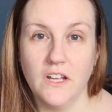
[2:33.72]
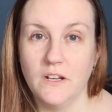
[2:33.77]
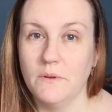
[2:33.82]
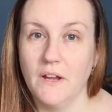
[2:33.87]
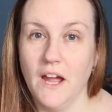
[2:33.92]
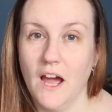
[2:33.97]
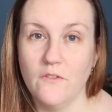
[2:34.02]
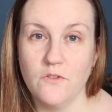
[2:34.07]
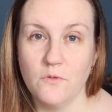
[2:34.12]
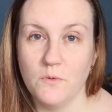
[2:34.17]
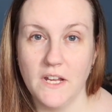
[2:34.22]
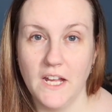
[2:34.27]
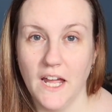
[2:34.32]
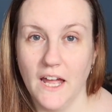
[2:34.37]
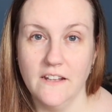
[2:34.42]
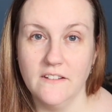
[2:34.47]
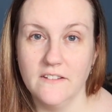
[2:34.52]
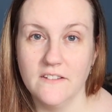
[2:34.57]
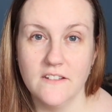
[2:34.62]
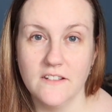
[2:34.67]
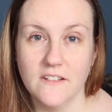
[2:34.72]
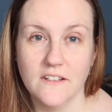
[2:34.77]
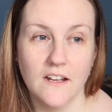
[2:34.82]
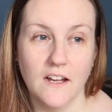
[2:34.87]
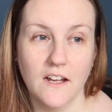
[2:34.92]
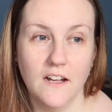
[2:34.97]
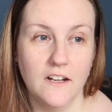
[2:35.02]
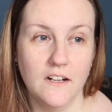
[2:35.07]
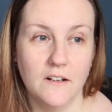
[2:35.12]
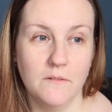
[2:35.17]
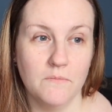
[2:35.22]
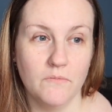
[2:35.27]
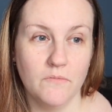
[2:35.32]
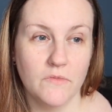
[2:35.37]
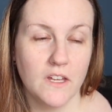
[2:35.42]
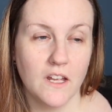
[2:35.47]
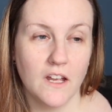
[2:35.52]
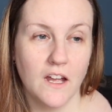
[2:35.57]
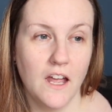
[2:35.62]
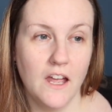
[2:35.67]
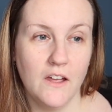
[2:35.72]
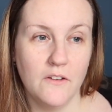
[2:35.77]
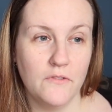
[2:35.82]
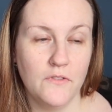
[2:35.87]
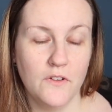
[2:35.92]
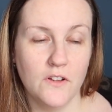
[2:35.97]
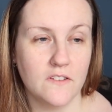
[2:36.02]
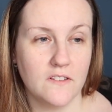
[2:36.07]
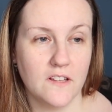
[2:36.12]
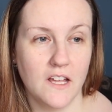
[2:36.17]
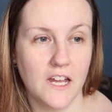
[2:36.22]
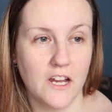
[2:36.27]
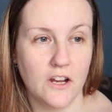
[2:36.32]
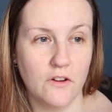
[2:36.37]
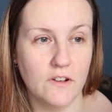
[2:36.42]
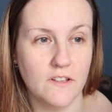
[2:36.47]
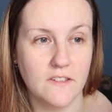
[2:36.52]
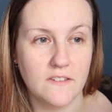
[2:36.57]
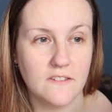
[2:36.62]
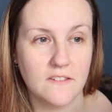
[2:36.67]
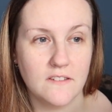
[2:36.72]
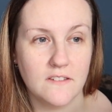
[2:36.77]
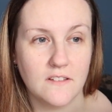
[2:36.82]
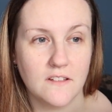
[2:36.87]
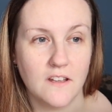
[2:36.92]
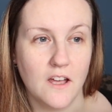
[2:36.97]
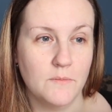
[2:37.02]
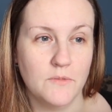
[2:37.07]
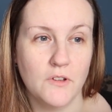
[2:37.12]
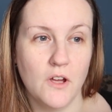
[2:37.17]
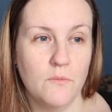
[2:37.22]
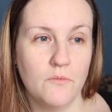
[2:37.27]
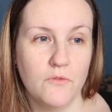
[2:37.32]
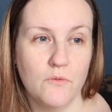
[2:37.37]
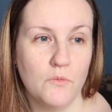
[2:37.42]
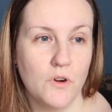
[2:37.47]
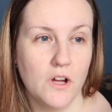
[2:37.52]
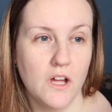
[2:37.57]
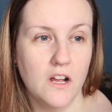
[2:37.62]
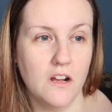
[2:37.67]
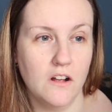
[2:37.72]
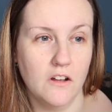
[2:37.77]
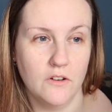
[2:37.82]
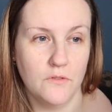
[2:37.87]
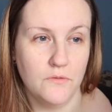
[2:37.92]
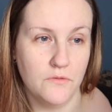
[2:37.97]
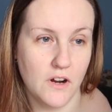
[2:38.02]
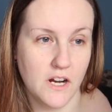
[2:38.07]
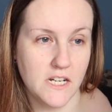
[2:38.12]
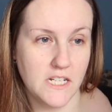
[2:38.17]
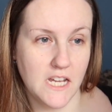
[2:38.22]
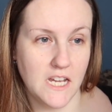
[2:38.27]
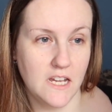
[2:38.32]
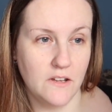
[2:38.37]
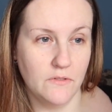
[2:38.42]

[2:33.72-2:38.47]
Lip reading: like we have a weekend. It feels like Chris comes home from work on a Friday